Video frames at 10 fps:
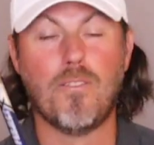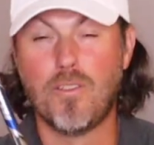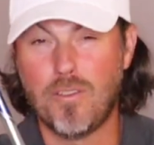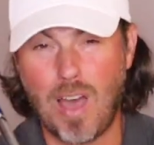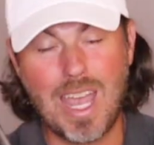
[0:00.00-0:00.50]

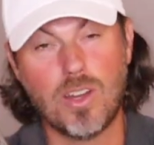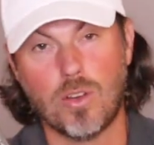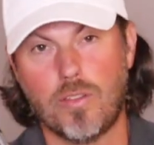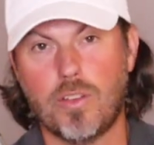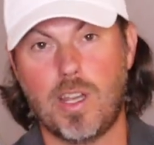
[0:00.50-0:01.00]

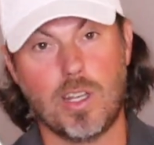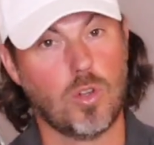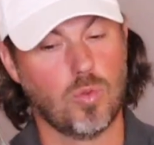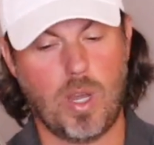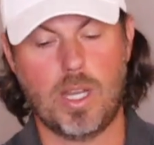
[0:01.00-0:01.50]
vital for hitting
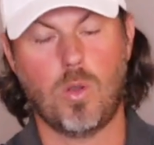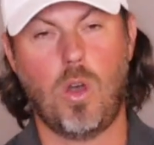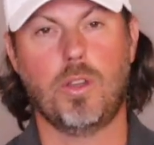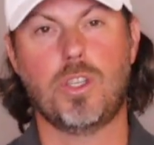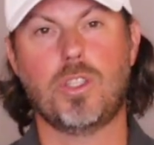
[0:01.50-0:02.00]
great
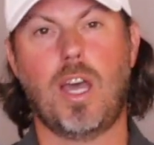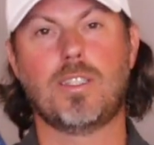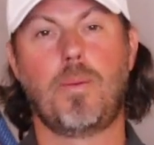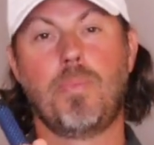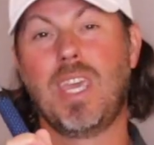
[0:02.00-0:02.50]
quality
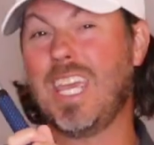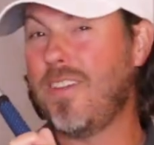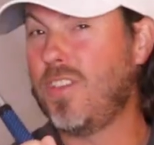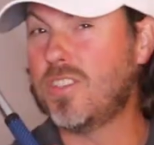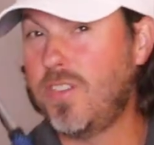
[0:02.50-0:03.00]
shots.
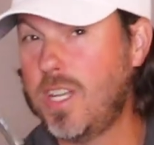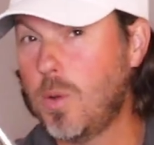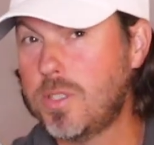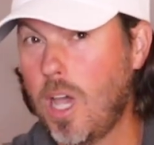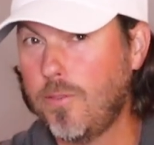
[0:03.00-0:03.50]
If this video
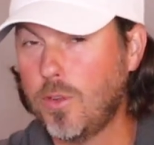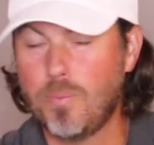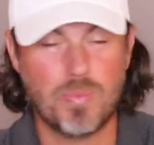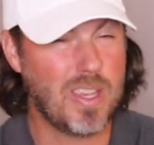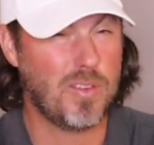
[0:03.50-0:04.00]
was
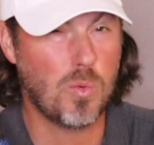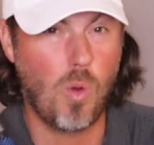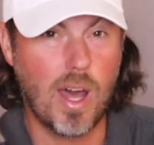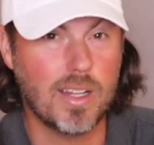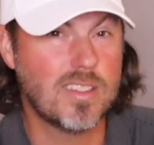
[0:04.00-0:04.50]
helpful, if you
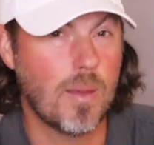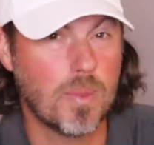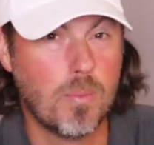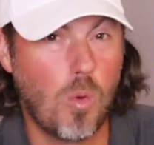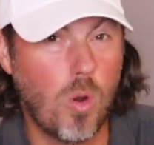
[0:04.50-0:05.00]
wanted
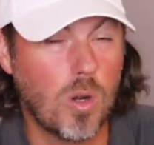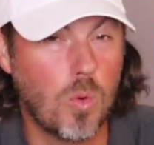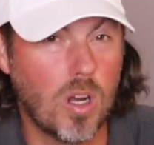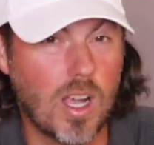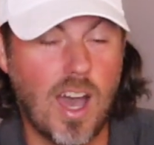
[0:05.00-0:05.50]
something more to
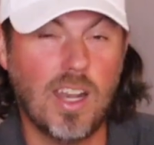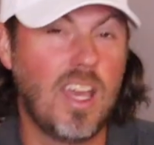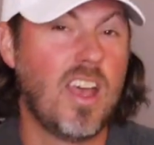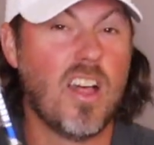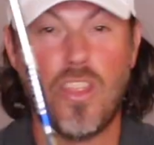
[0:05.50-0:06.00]
work on
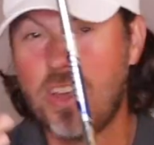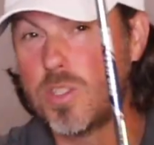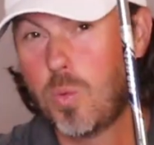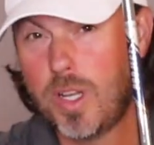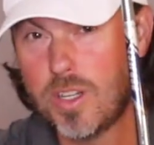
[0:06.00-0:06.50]

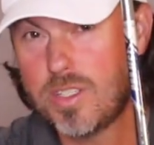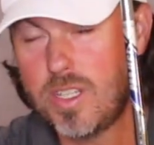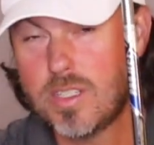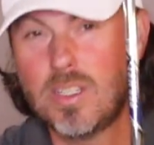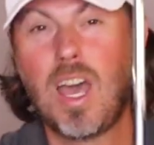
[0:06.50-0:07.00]
this winter
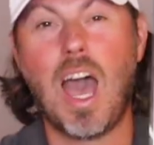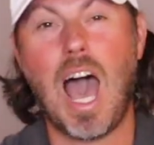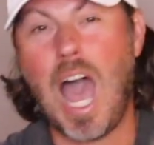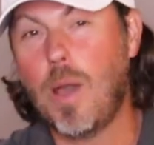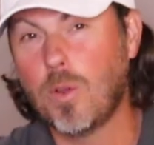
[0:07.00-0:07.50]
season,
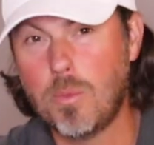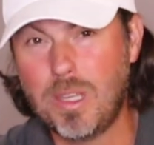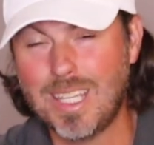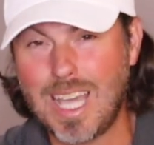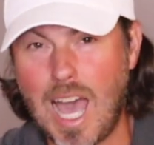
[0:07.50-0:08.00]
I want to be
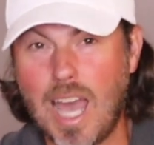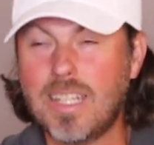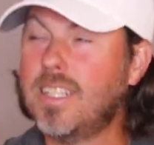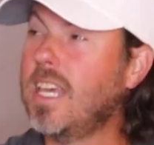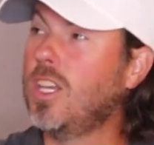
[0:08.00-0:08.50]
the guy
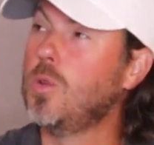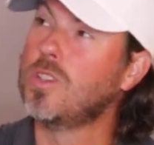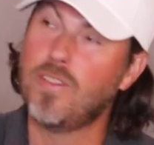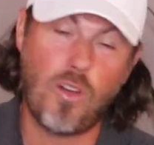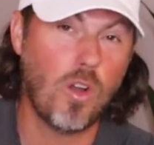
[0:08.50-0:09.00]
to take you
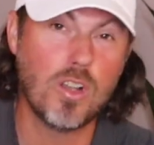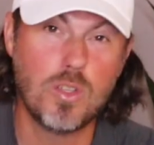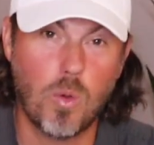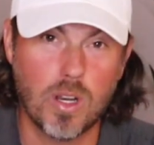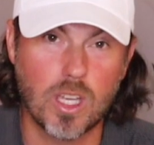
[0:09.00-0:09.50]
as far as
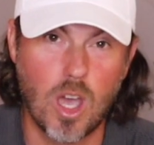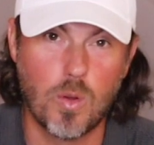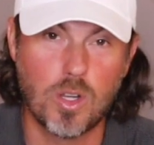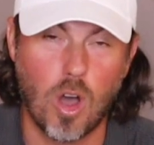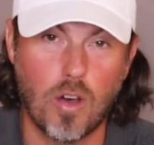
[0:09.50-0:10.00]
you want to go
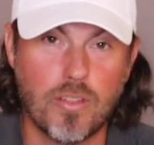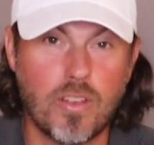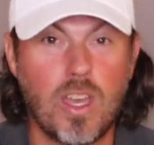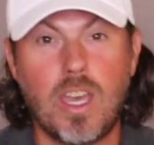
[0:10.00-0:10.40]
in golf.